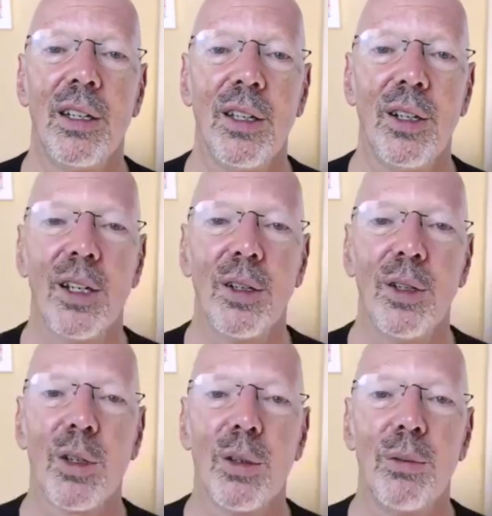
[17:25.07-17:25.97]
You know, you
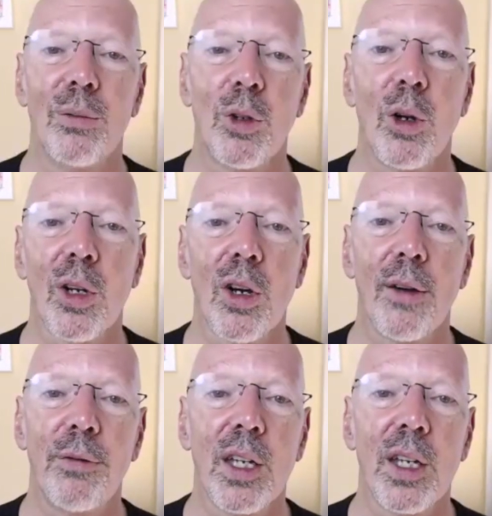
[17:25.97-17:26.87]
could throw a
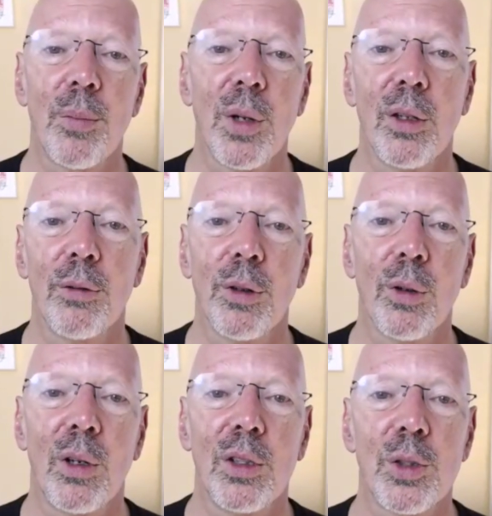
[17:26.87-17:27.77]
coffee cup on the
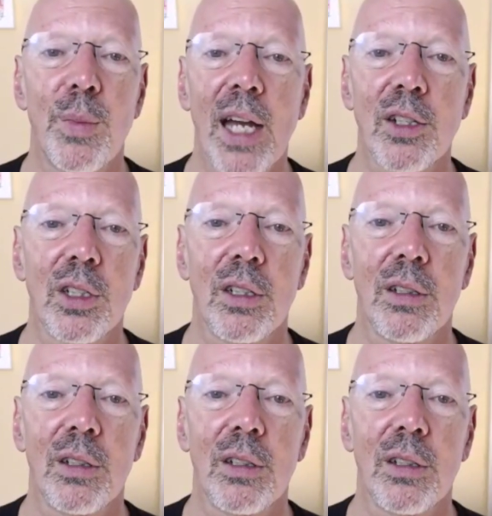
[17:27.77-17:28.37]
floor and smash it.